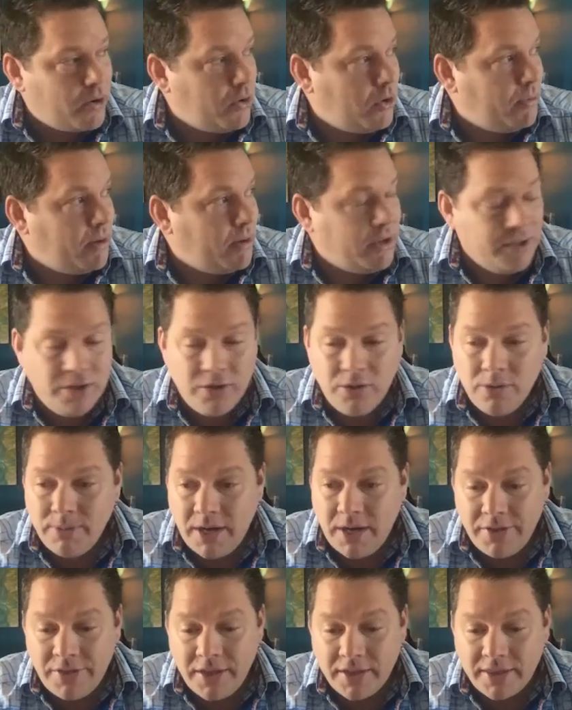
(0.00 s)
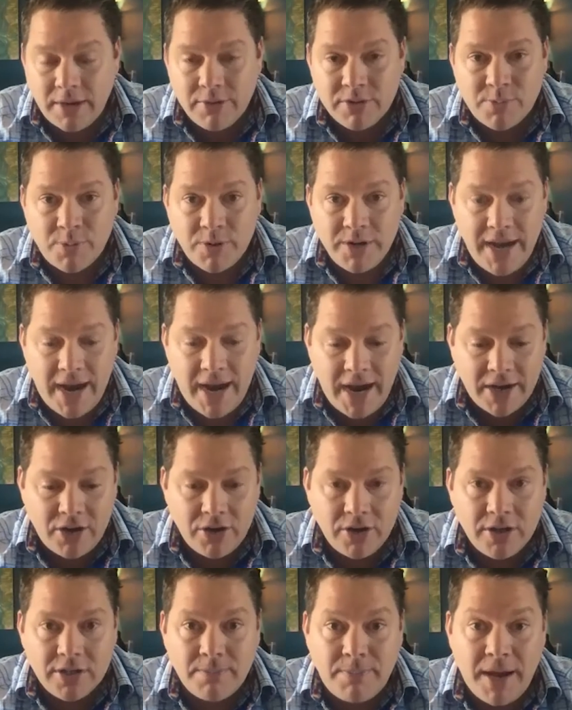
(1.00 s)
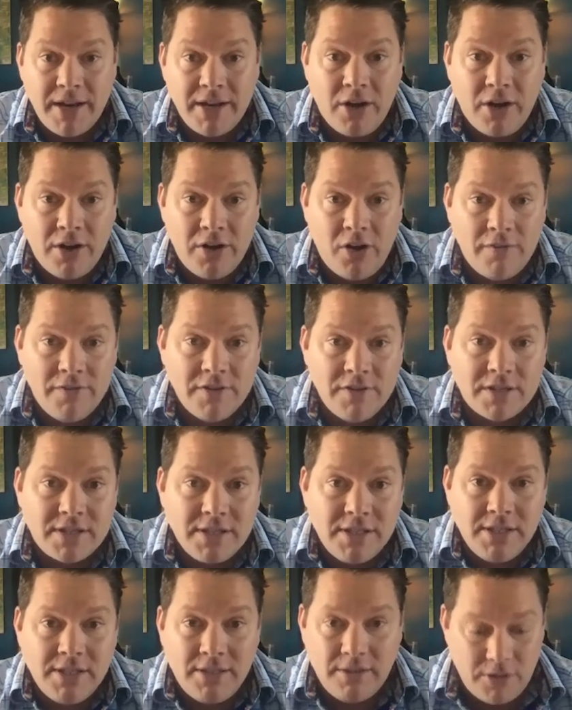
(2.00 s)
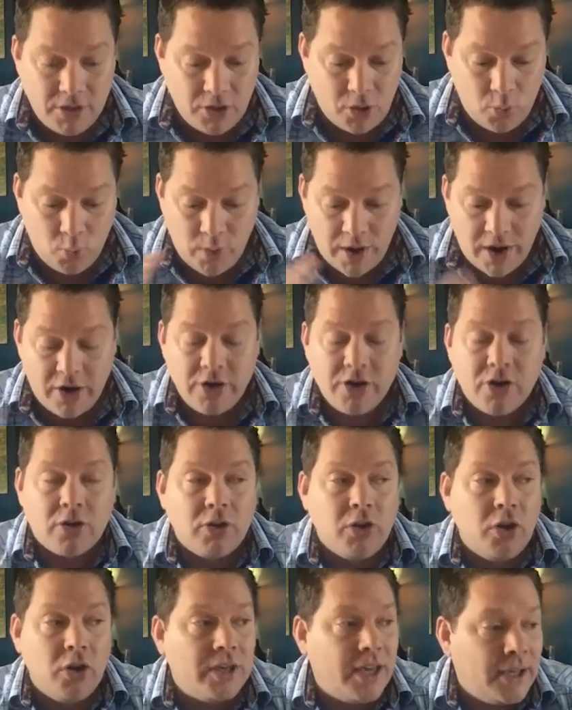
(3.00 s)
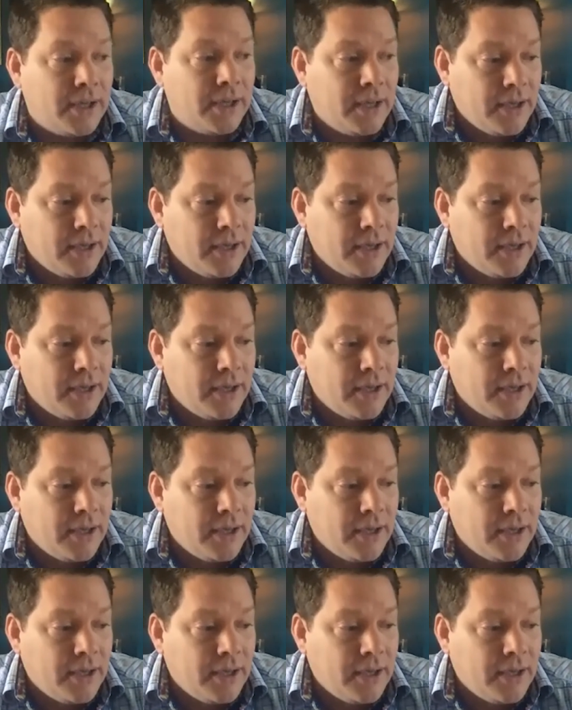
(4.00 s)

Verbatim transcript: know about you, but I think that was pretty accurate, depending on obviously, you know, where you're looking,